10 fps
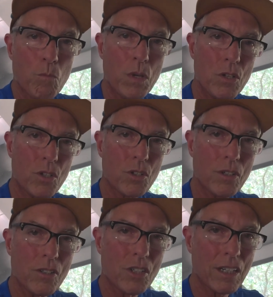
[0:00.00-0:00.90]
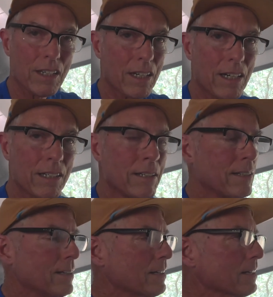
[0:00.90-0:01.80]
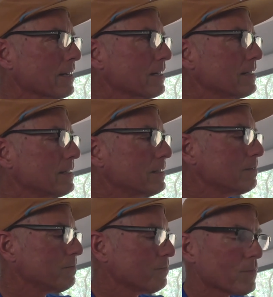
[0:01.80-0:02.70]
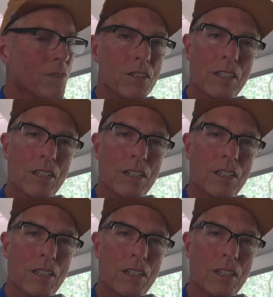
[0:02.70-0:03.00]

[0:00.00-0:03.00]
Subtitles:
Be sure you check out the